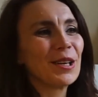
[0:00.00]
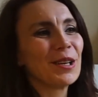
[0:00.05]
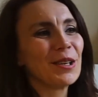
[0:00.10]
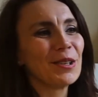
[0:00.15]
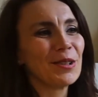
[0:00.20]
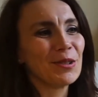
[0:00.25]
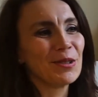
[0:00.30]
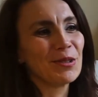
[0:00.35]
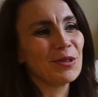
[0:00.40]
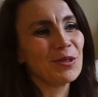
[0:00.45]

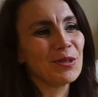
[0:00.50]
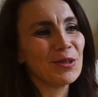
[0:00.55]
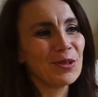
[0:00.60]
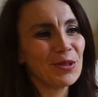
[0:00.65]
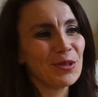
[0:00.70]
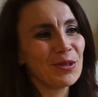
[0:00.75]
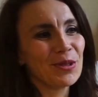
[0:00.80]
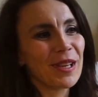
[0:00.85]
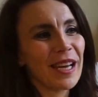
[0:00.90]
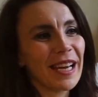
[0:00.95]
do
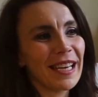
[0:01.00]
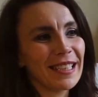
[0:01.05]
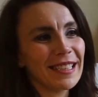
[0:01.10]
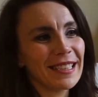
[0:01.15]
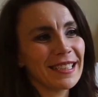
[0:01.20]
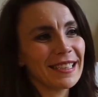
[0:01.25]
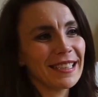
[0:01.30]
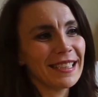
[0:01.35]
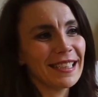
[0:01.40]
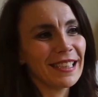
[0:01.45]
like
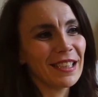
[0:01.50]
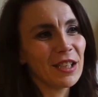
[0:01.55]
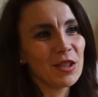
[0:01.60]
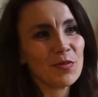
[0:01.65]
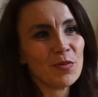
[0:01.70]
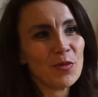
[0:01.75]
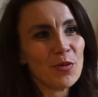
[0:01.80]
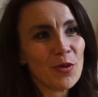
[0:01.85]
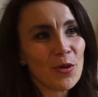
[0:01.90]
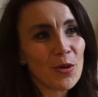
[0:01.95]
English
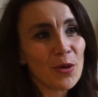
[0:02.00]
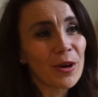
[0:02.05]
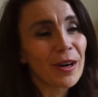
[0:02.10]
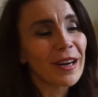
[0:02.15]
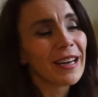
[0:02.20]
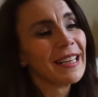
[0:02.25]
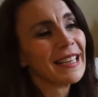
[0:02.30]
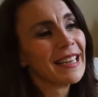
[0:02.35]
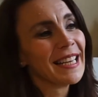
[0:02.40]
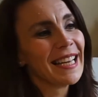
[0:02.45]

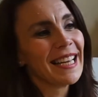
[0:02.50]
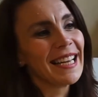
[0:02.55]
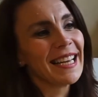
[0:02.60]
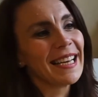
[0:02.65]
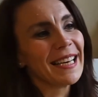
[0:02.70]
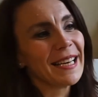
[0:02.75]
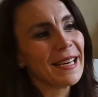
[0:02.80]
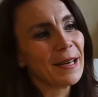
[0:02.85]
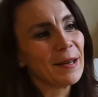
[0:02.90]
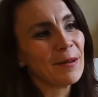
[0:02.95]
more.
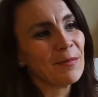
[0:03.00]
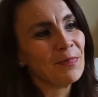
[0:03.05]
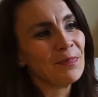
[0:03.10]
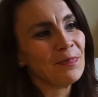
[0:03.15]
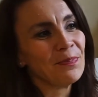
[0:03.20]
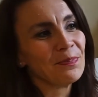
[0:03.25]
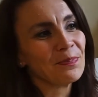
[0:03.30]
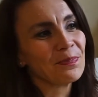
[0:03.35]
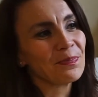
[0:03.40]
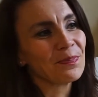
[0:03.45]

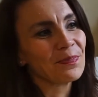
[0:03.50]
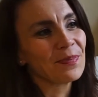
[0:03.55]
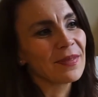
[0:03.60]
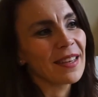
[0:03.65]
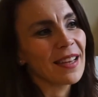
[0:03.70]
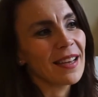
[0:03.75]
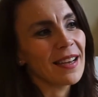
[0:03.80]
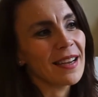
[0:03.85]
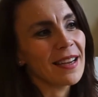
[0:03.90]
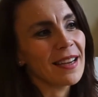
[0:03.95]

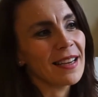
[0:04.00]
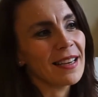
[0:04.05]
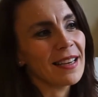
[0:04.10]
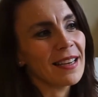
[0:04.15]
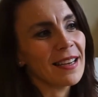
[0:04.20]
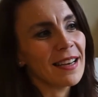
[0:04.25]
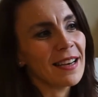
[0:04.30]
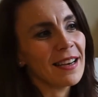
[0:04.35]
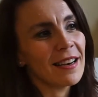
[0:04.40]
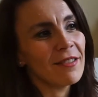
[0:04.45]
I
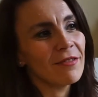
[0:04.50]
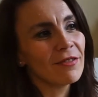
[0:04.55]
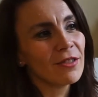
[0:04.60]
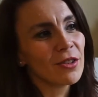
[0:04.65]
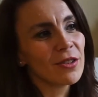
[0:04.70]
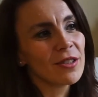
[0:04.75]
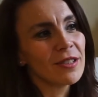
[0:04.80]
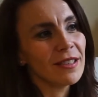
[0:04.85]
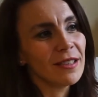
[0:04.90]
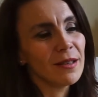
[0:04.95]
have
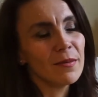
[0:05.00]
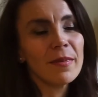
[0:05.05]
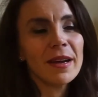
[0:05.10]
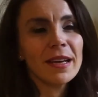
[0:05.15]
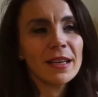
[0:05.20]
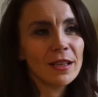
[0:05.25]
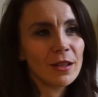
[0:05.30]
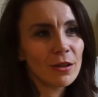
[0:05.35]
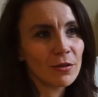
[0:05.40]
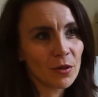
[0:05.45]
not seen
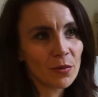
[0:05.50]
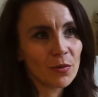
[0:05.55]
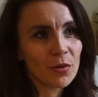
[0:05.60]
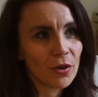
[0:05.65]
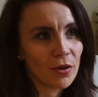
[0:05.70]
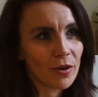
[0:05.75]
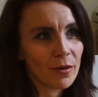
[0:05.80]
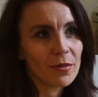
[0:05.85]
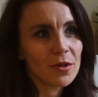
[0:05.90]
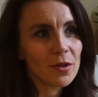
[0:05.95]
many of the
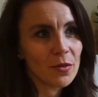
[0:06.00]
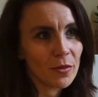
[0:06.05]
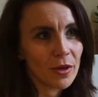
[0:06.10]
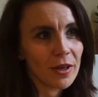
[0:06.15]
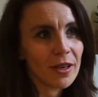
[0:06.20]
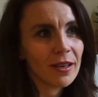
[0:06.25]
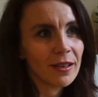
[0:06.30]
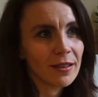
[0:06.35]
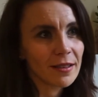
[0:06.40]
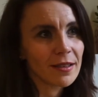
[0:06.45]
programs in
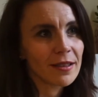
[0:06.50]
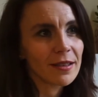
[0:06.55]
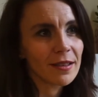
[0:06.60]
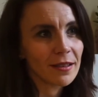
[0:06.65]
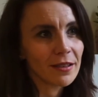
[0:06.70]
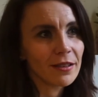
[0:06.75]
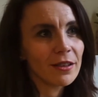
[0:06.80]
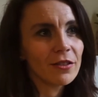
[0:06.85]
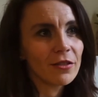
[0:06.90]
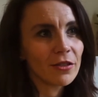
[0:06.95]
Munich that I
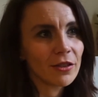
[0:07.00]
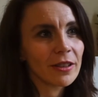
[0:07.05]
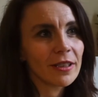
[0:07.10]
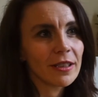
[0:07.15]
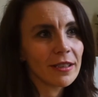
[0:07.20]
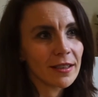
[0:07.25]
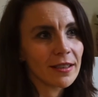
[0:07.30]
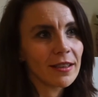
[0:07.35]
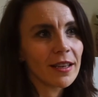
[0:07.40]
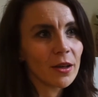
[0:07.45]
delivered in
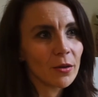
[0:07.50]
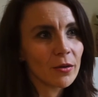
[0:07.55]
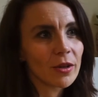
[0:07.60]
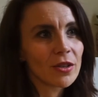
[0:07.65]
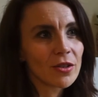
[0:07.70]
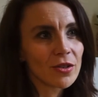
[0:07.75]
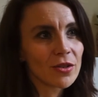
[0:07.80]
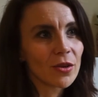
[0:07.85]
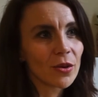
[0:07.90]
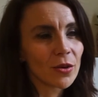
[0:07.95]
that language,
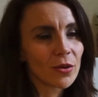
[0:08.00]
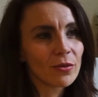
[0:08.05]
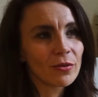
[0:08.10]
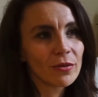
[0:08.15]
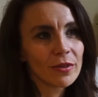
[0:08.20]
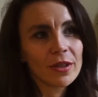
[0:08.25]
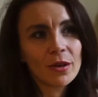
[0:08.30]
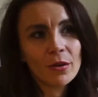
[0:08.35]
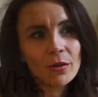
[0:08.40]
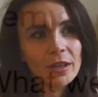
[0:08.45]
so
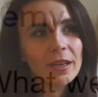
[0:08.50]
there were a